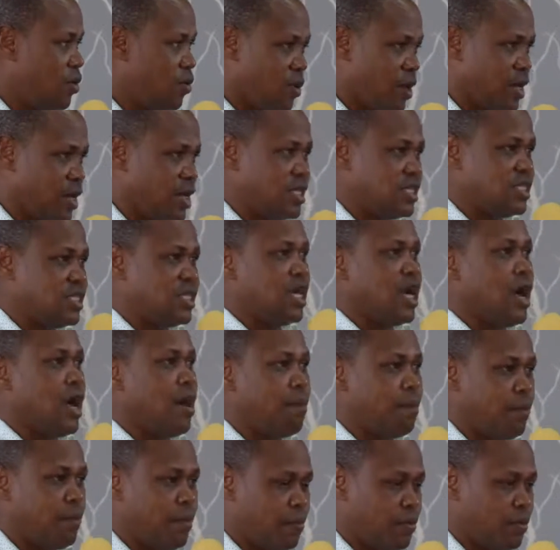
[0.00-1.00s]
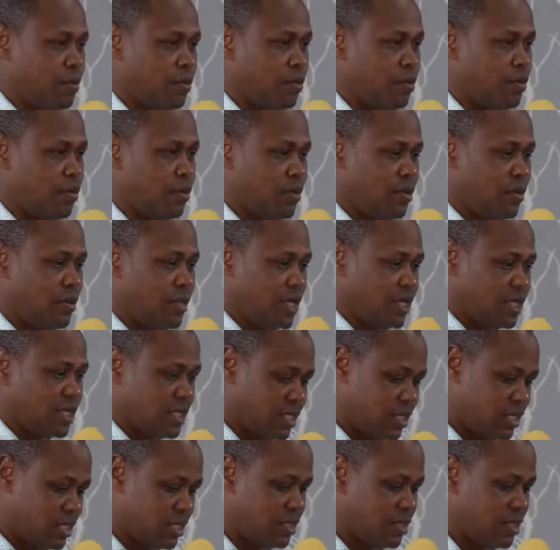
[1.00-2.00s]
We are raising up people that
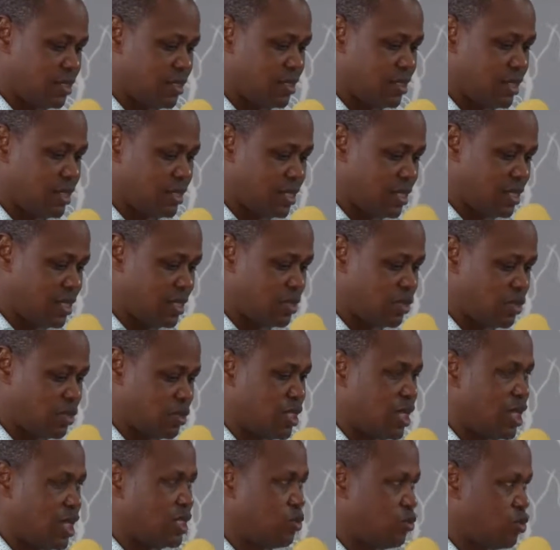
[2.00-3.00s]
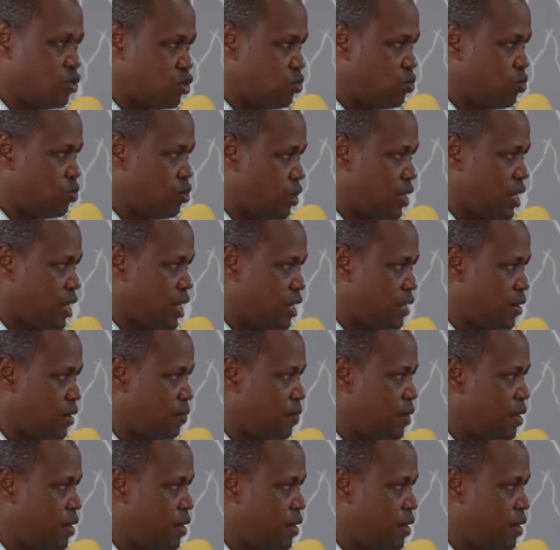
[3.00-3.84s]
the society was broken.